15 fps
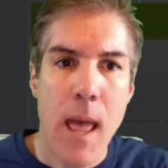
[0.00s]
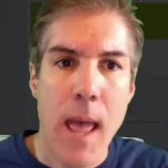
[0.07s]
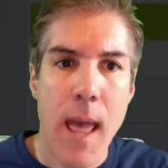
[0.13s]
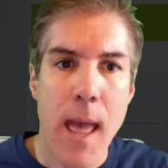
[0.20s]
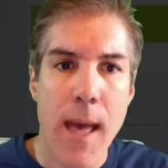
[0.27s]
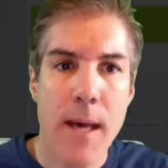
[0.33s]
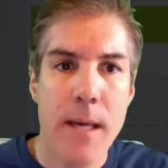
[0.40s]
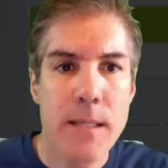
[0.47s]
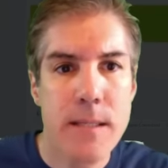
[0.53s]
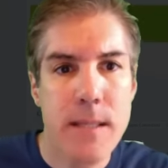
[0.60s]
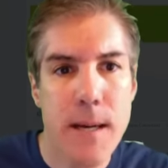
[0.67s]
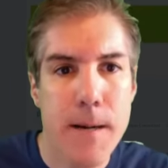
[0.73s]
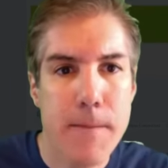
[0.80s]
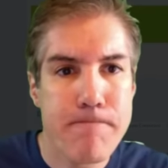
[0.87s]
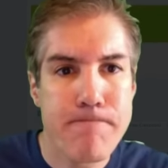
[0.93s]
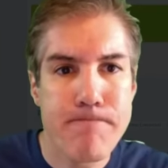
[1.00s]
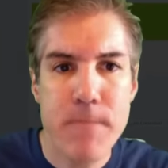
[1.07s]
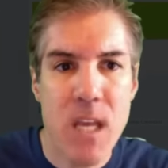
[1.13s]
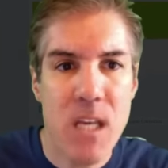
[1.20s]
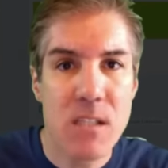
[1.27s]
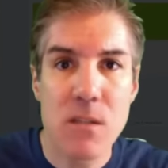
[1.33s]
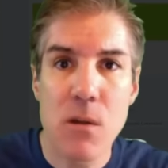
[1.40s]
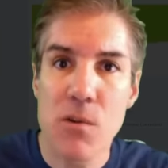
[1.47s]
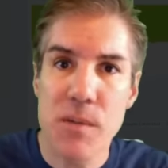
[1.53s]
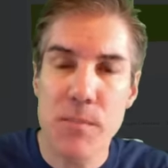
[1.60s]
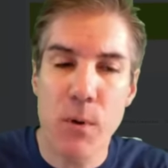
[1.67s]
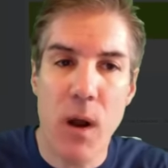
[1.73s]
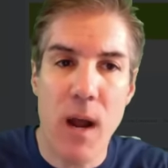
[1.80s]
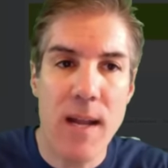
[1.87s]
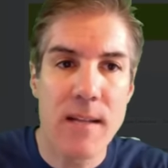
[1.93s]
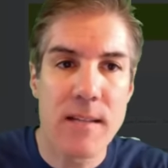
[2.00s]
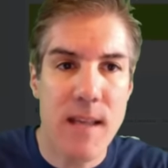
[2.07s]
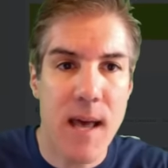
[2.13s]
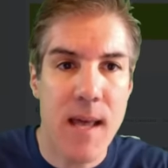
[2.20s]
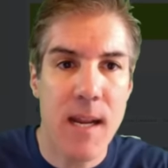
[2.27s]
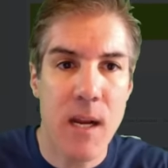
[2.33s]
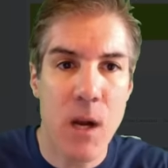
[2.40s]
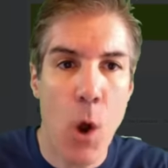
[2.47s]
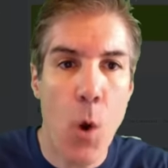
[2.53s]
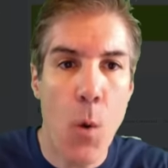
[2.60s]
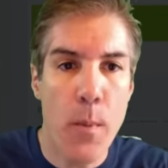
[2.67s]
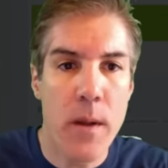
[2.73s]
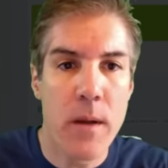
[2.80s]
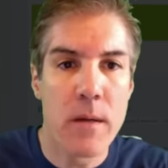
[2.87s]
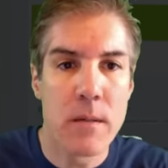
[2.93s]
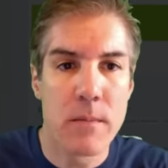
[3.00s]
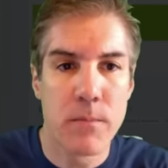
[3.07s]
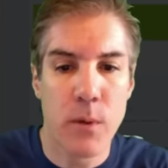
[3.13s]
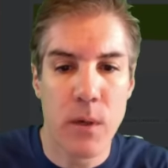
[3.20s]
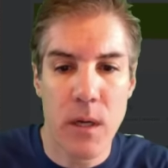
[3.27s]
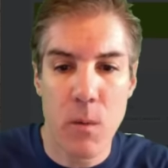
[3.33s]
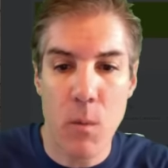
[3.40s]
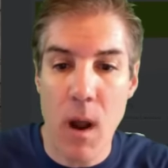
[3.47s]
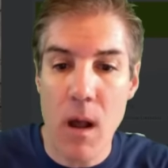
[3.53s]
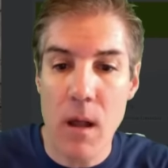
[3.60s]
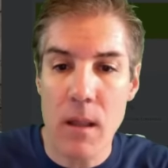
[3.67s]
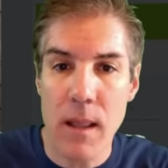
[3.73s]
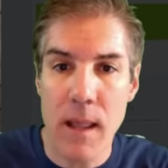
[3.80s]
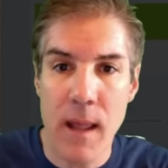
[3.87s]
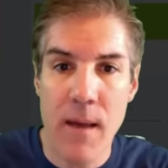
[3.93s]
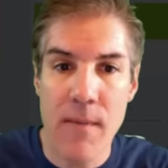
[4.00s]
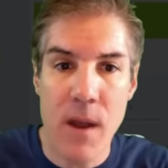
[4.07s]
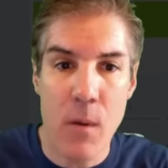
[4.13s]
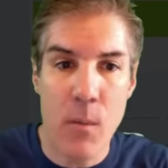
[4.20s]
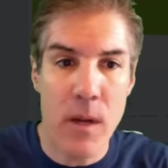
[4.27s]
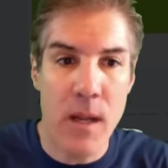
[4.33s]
and it's no surprise that it opened pretty well and that we